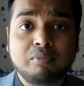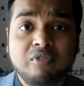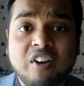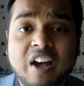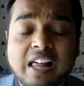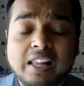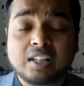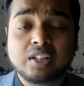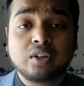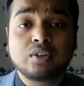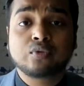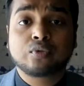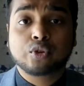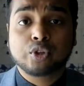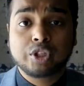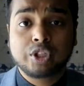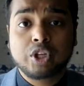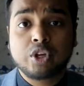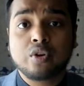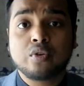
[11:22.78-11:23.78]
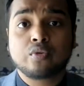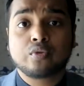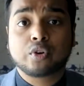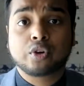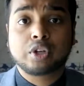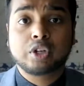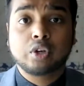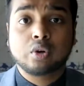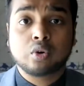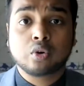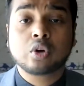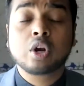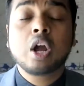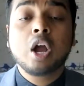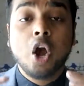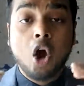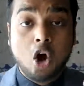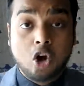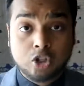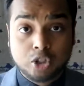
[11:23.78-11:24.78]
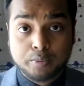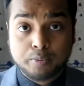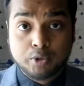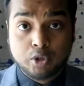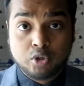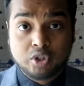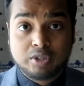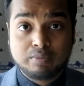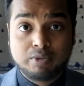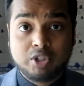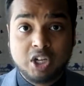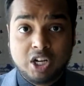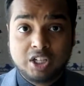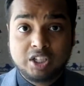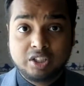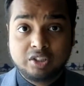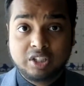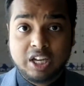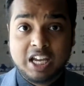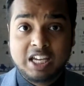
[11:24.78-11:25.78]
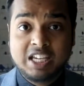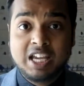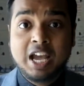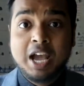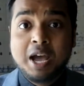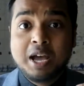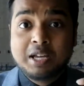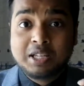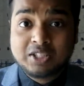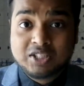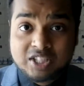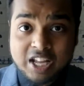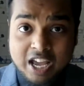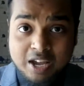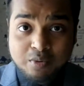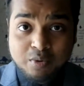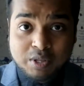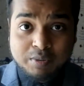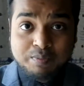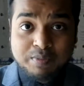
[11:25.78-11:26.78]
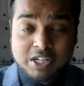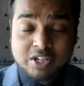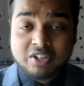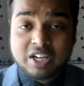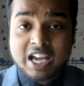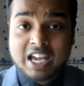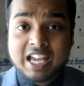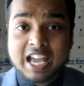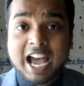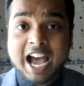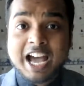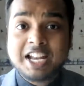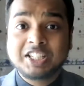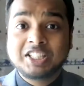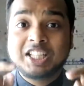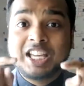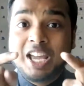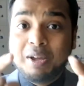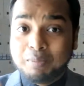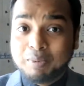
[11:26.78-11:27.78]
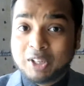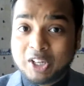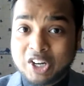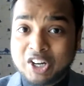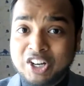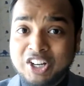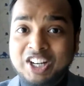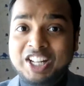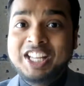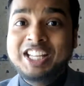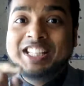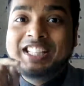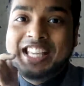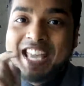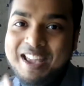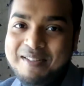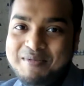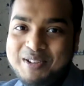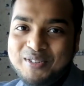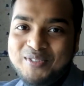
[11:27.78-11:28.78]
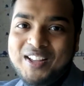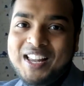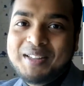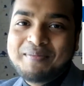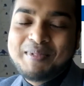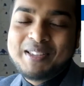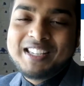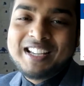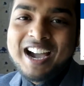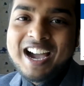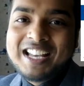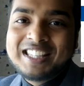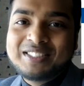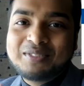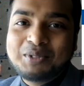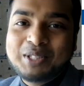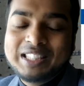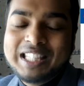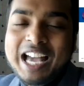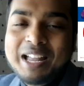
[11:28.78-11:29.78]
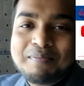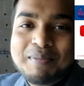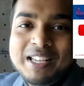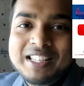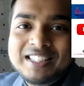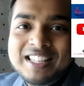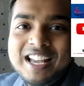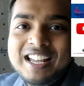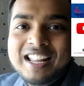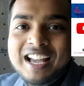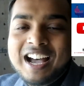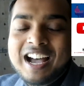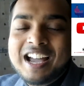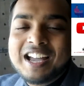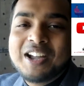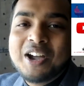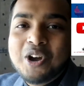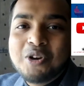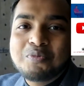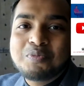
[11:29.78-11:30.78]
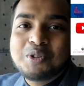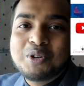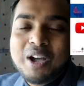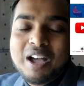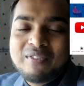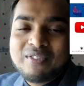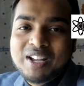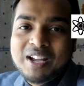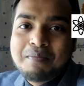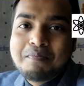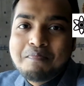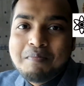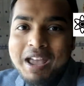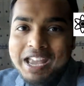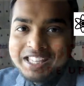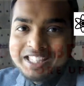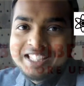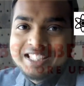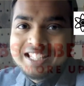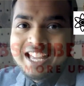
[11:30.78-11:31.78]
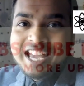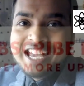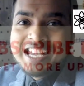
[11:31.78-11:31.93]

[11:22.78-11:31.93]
value for you for your entrepreneurship journey. Okay, stay with me, okay, and keep learning, keep developing, guys. With that being said, I hope you have an amazing